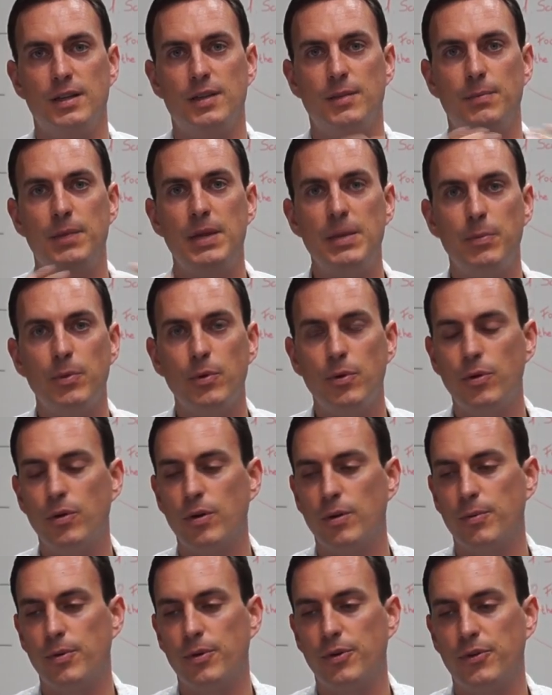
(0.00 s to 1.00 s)
the people
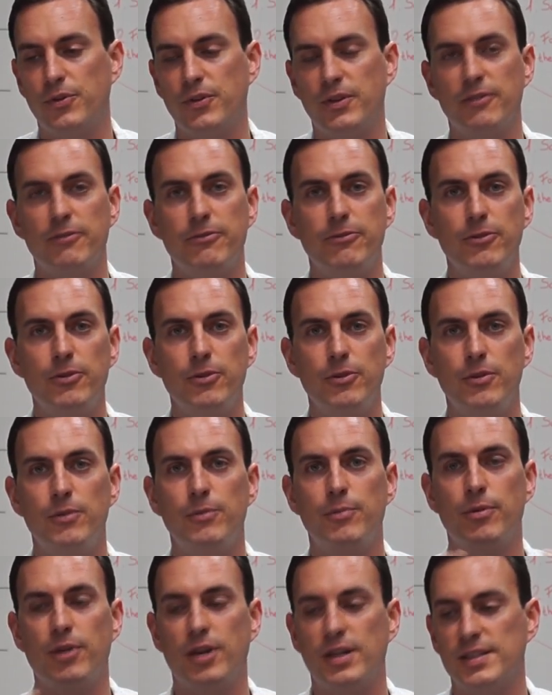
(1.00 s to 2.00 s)
who are producing
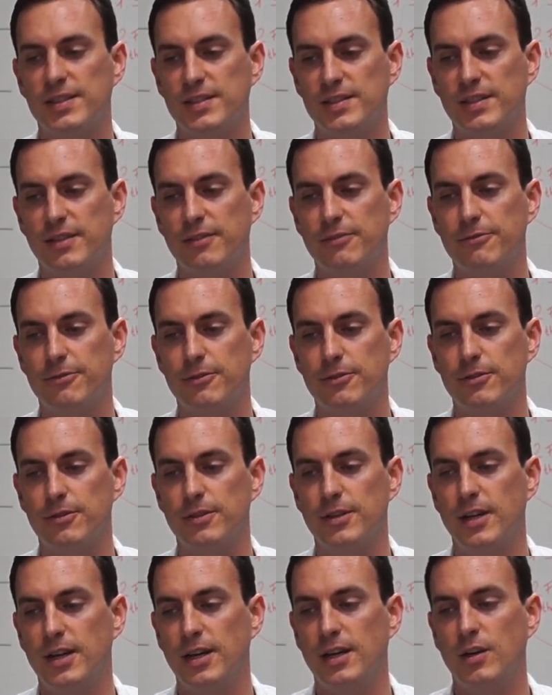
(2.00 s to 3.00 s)
food, processing
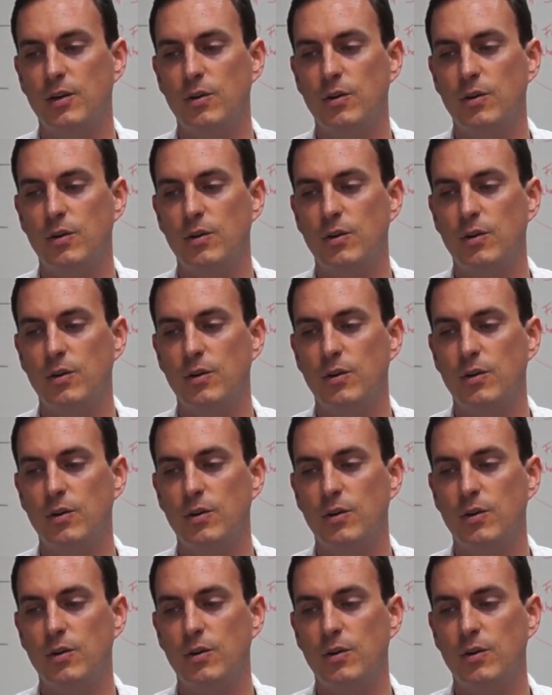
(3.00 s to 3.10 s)
food,